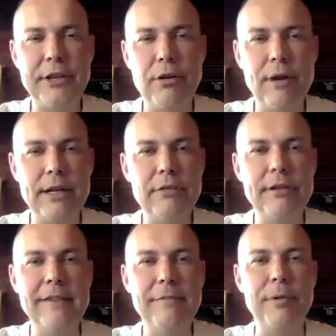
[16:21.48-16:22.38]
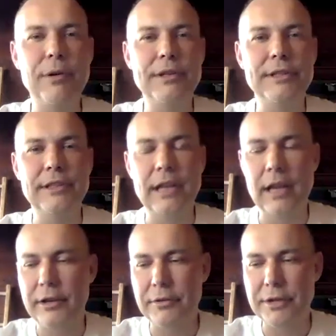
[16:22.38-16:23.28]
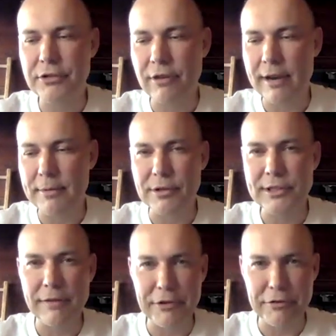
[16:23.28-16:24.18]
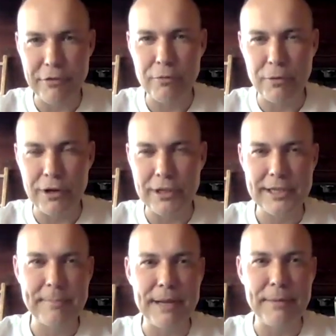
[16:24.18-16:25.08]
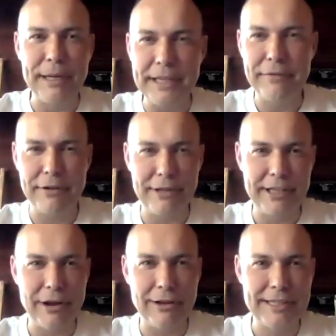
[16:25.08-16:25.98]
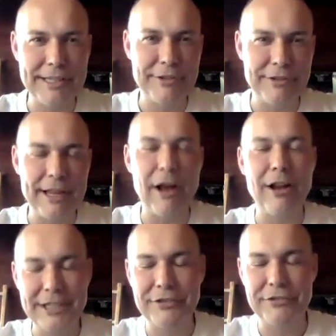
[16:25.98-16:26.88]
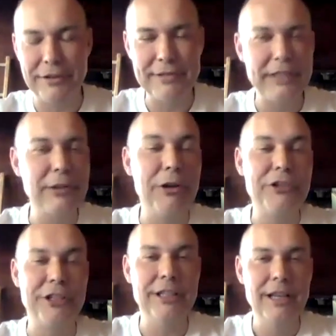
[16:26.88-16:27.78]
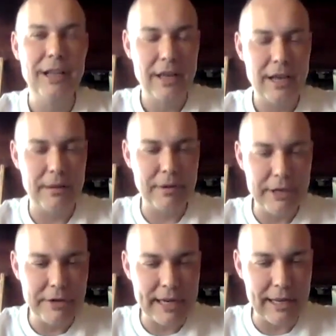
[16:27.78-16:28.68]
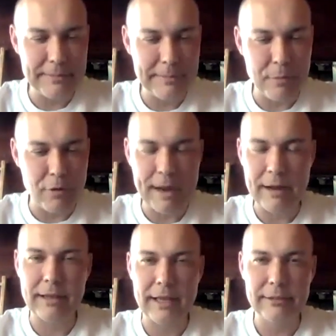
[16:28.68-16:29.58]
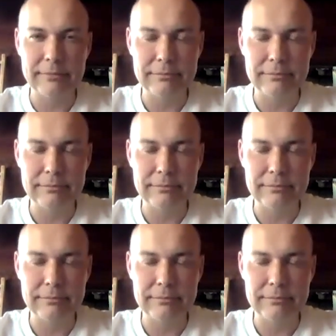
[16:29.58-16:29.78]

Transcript: you're quite a creative person and you describe yourself in your own words as a big believer in the artistry of technology. Can you tell us a bit more about that?